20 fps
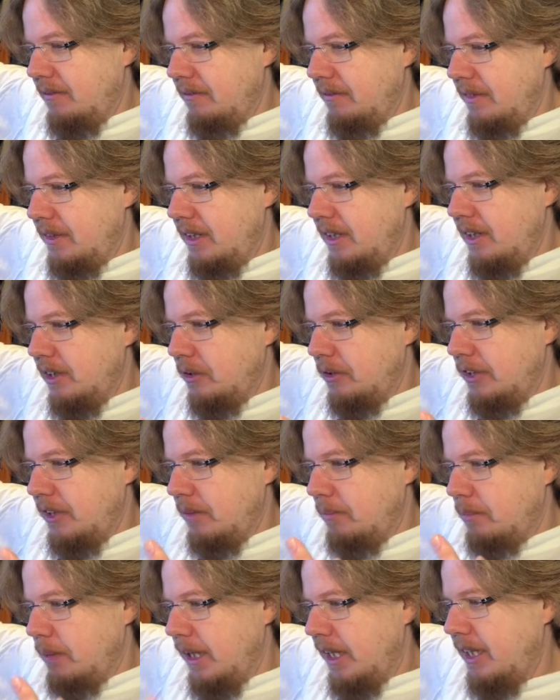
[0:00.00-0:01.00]
you know,
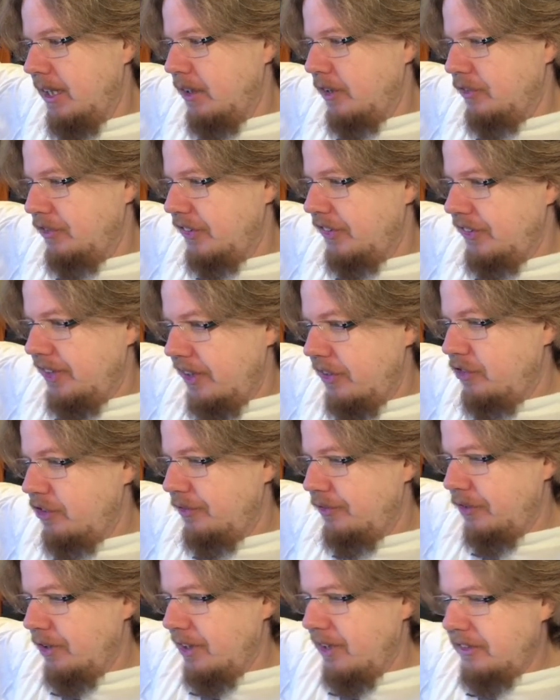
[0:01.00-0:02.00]
the player of the century
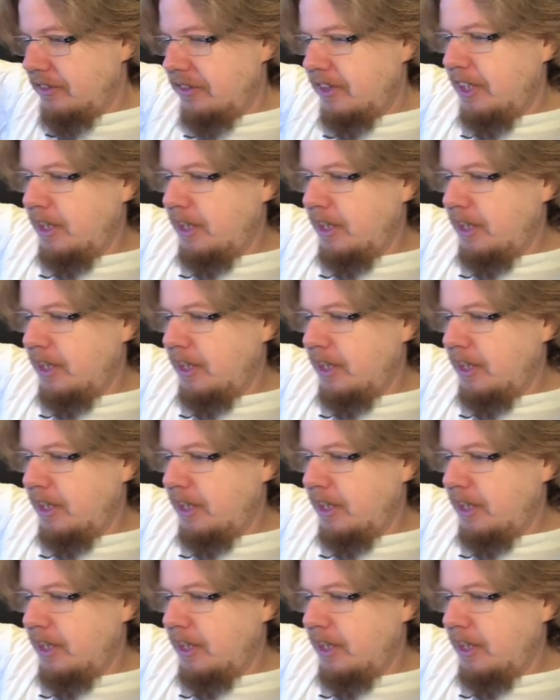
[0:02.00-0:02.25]
for Lask